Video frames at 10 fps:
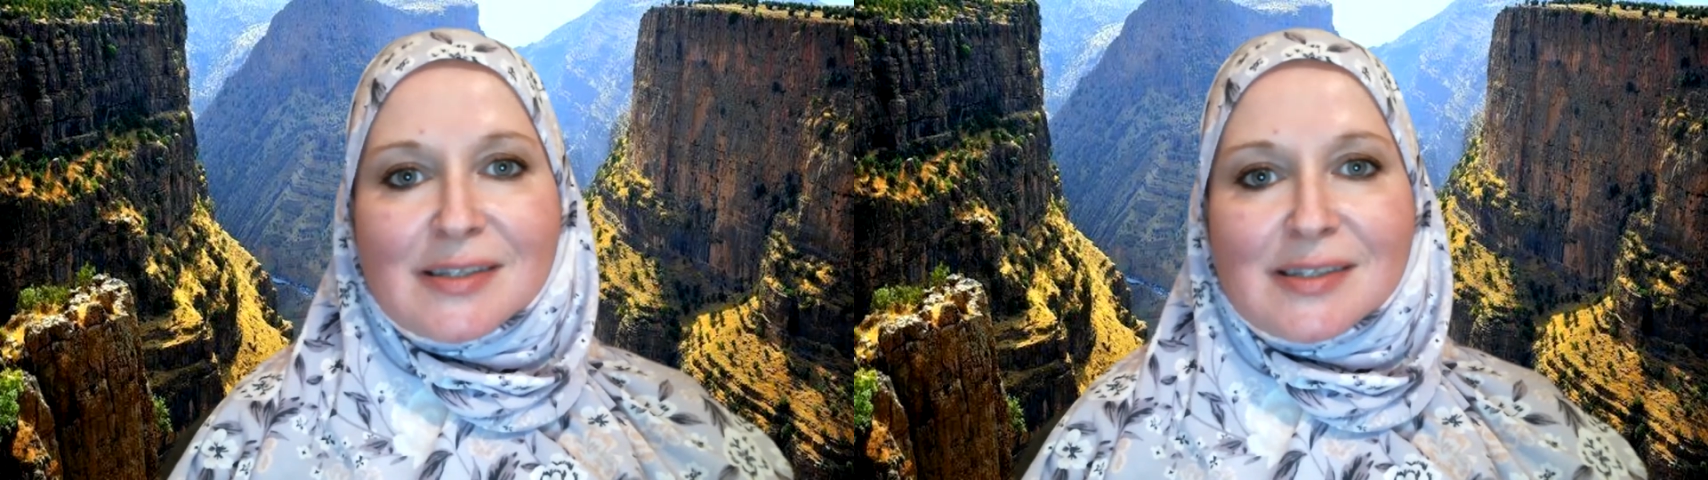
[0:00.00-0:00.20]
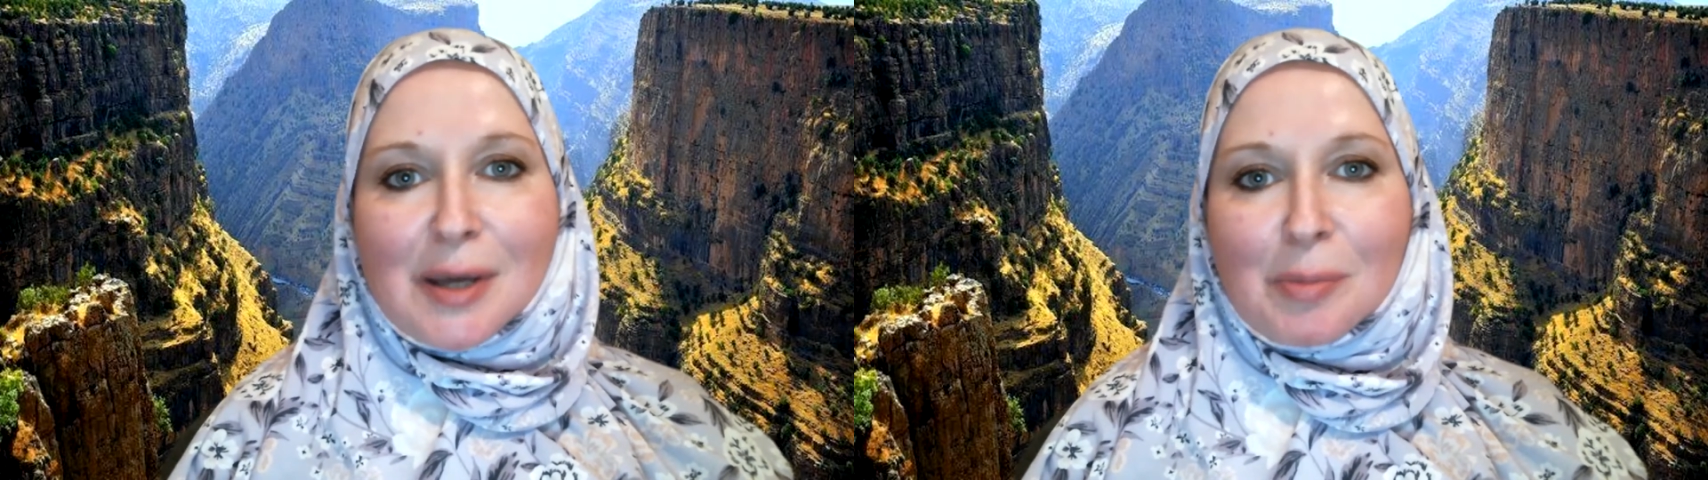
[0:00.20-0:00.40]

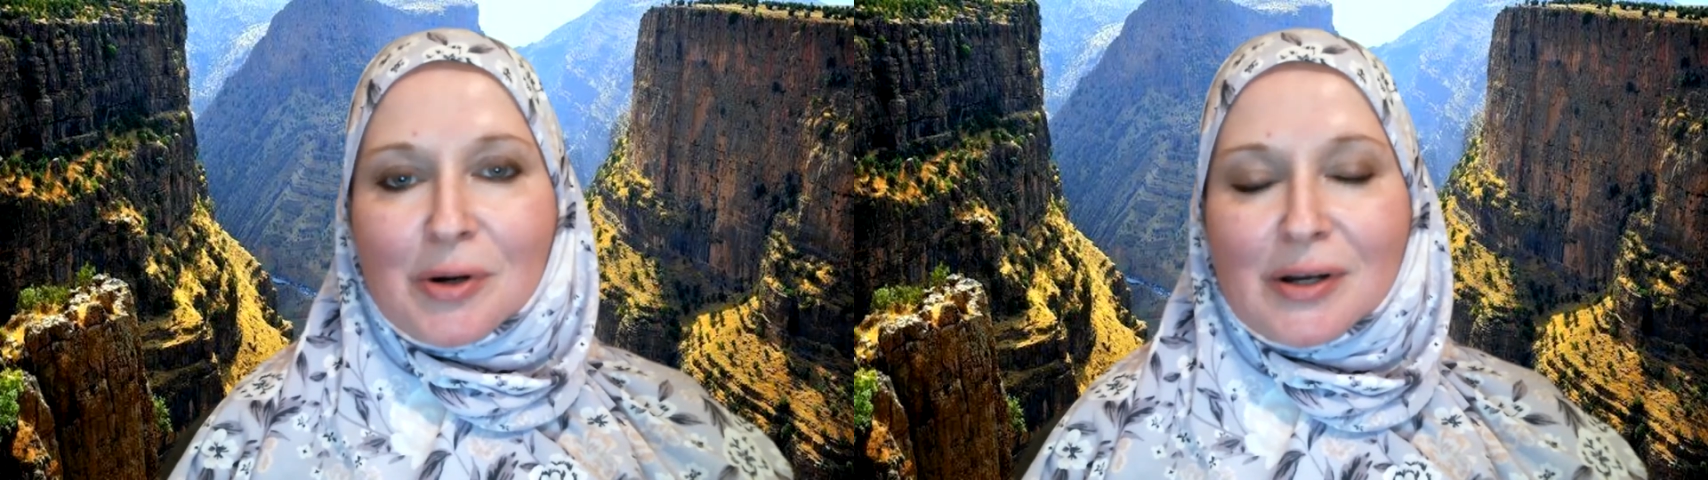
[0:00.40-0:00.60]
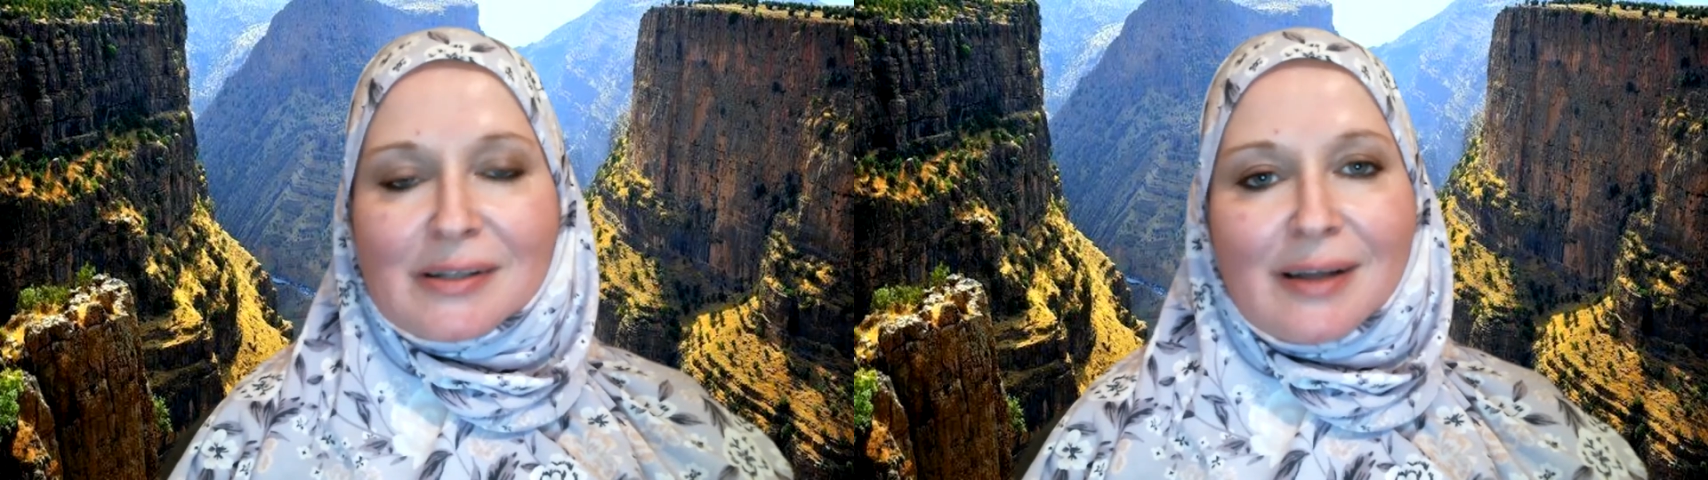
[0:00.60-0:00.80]

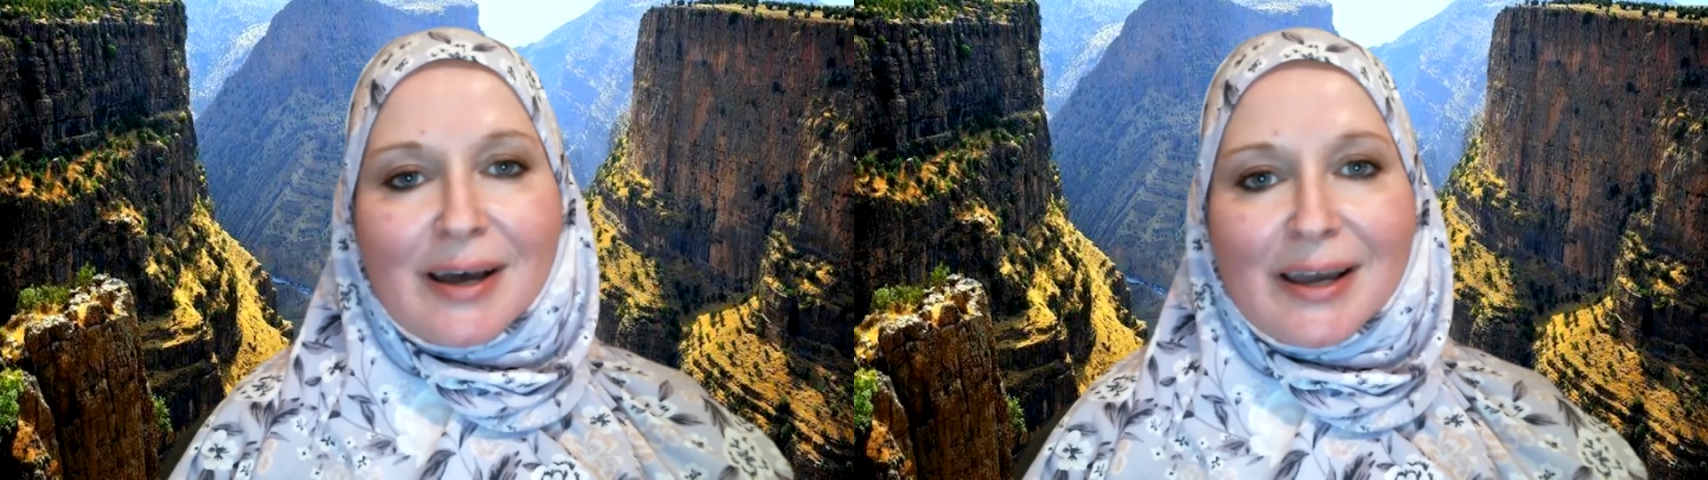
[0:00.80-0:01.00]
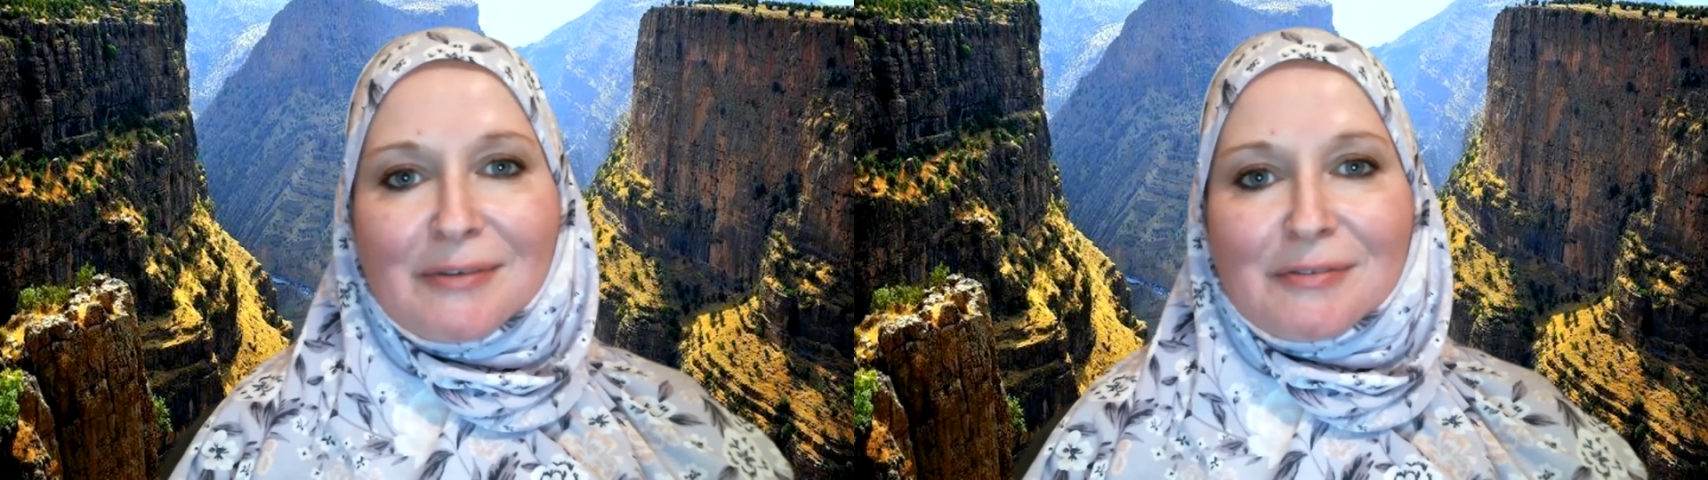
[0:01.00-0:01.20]
separate
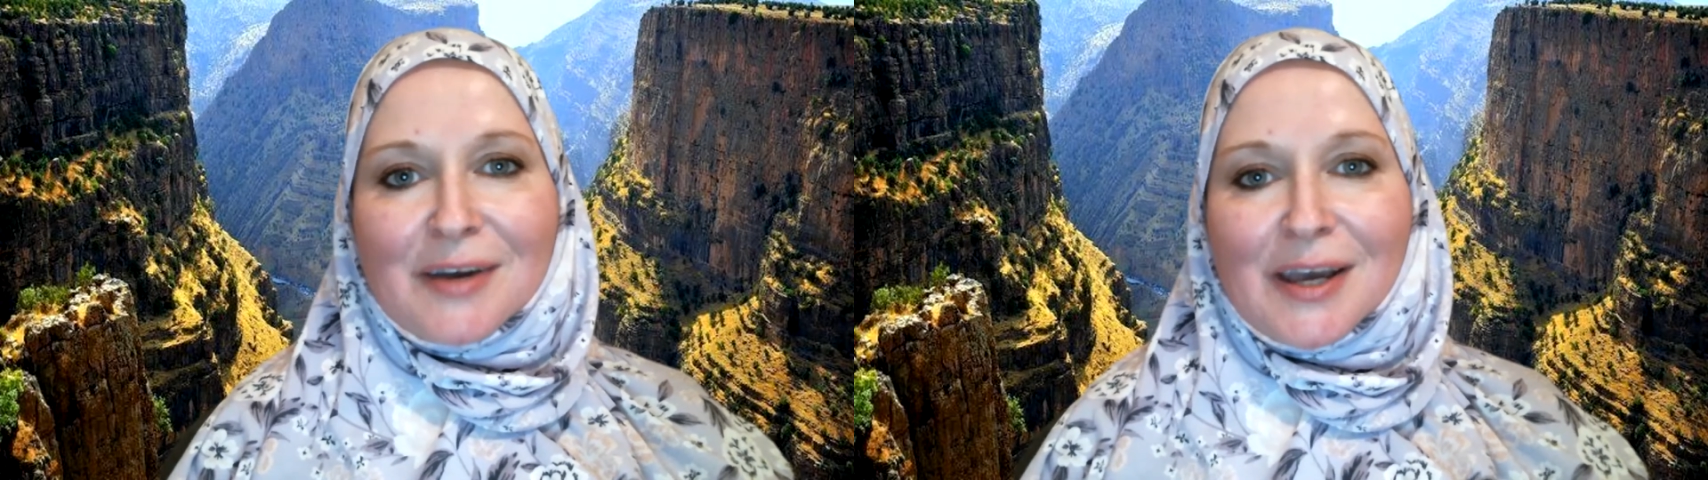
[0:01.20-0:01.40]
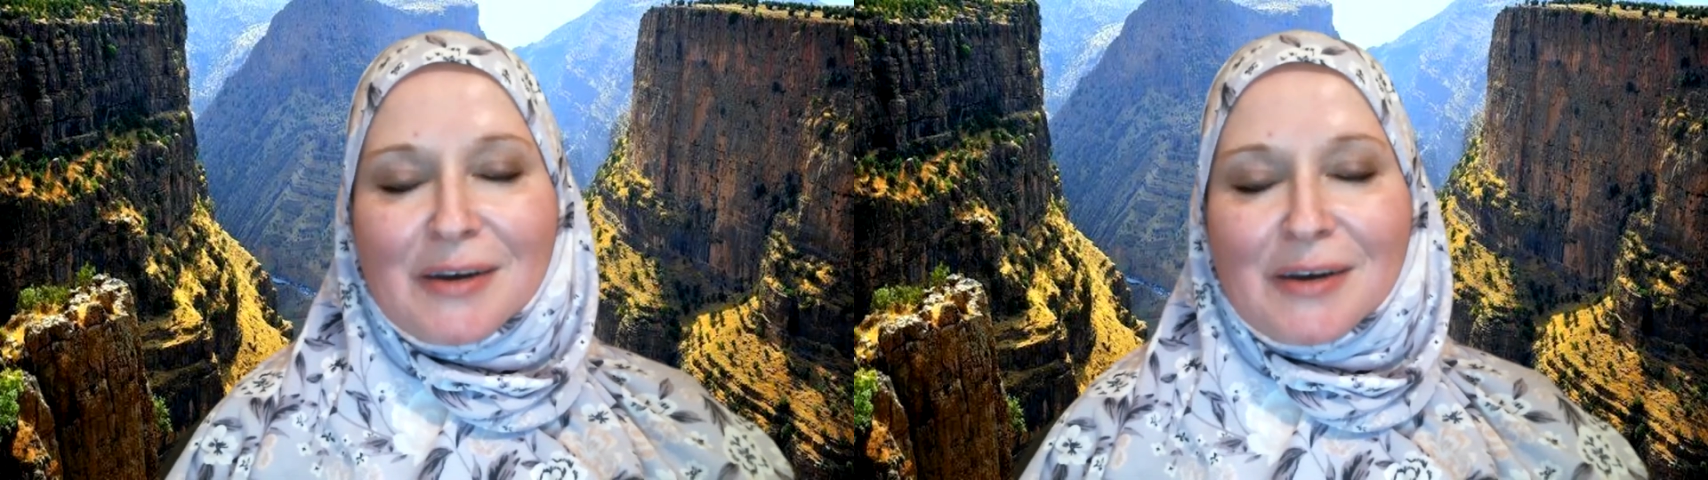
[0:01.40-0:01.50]
life